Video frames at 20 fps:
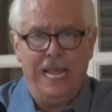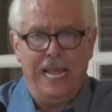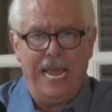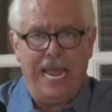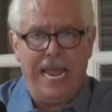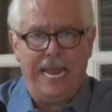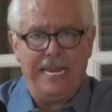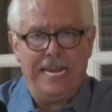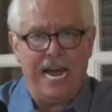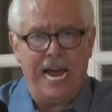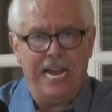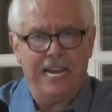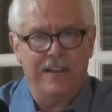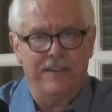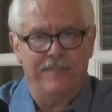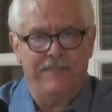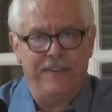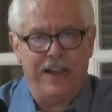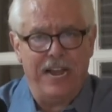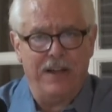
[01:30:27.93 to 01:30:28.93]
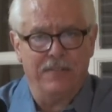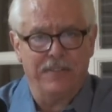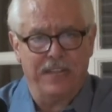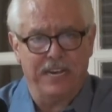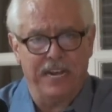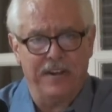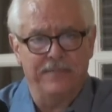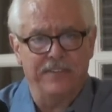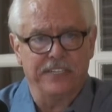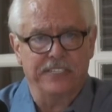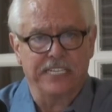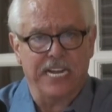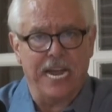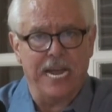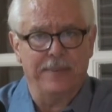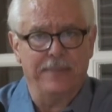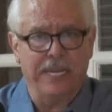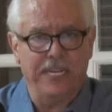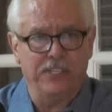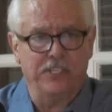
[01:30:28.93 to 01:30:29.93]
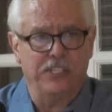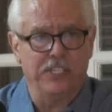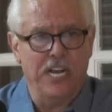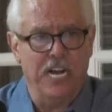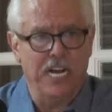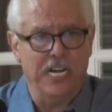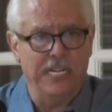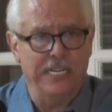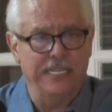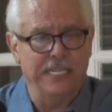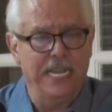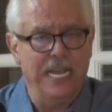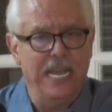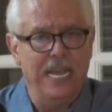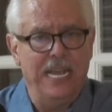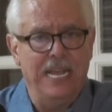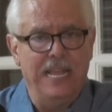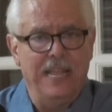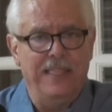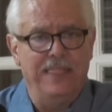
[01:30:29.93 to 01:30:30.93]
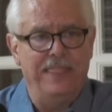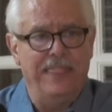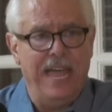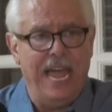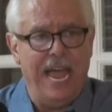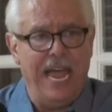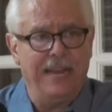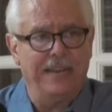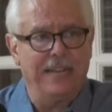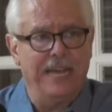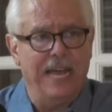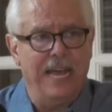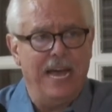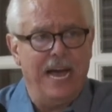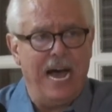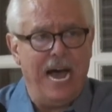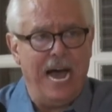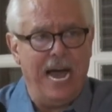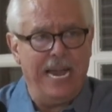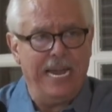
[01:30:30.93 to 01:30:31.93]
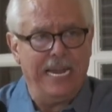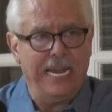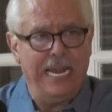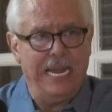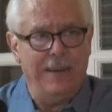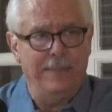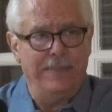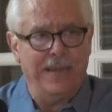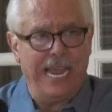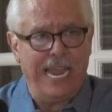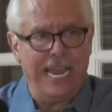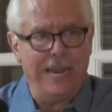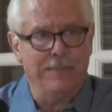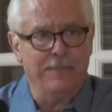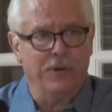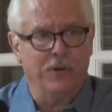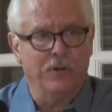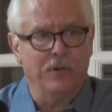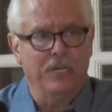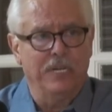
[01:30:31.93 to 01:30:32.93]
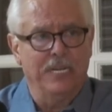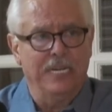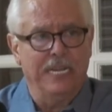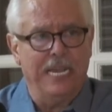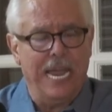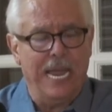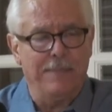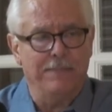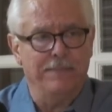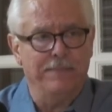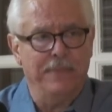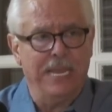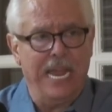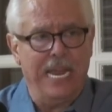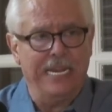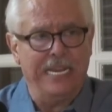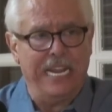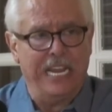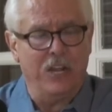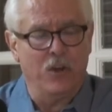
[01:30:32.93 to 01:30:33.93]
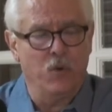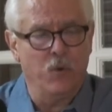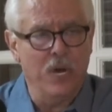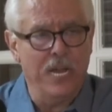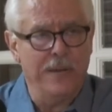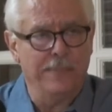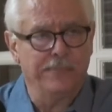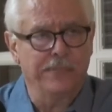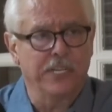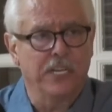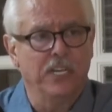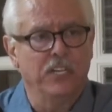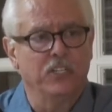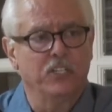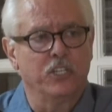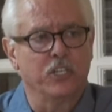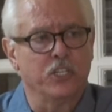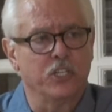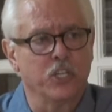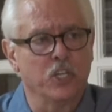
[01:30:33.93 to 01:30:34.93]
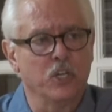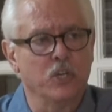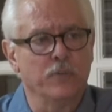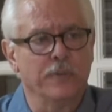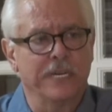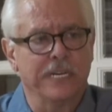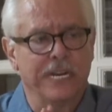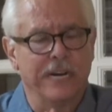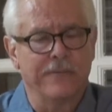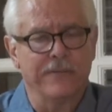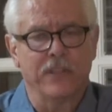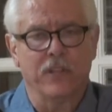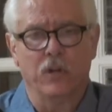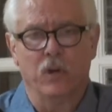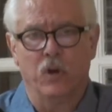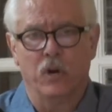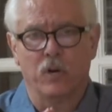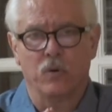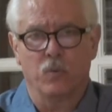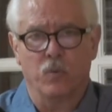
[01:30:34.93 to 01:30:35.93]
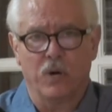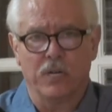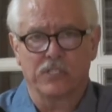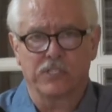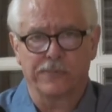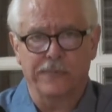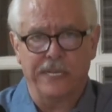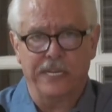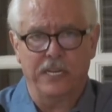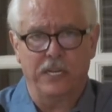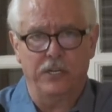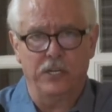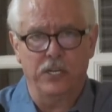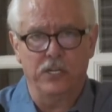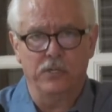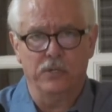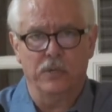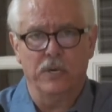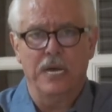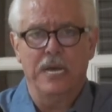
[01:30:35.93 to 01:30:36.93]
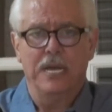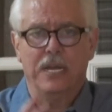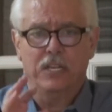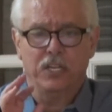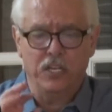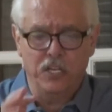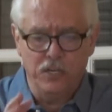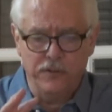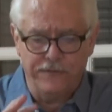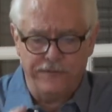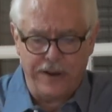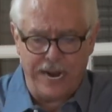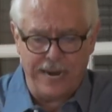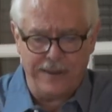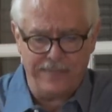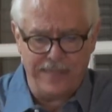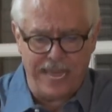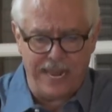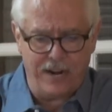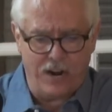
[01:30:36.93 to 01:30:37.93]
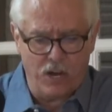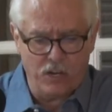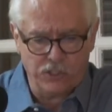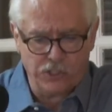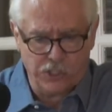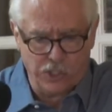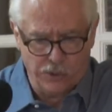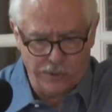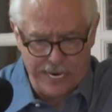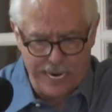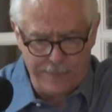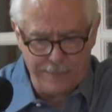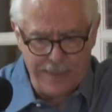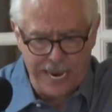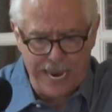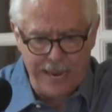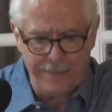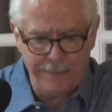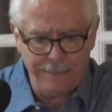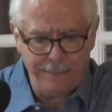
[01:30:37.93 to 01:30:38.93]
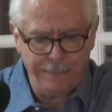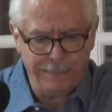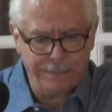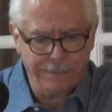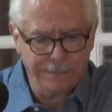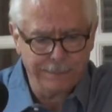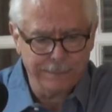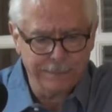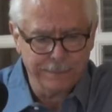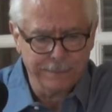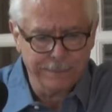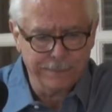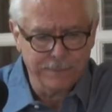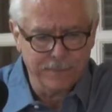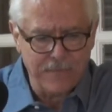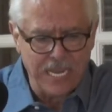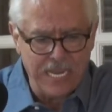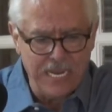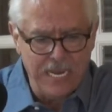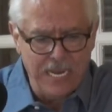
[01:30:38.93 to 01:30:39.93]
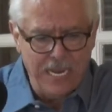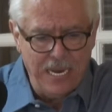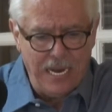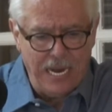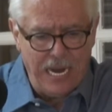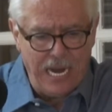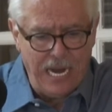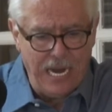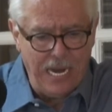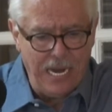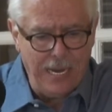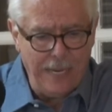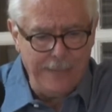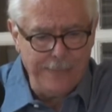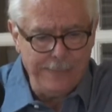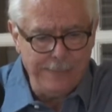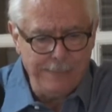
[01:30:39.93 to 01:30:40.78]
and I have found that every time He's done, that I am able and, and equipped to do whatever the Lord wants me to do. You find that also. Amen. Uh,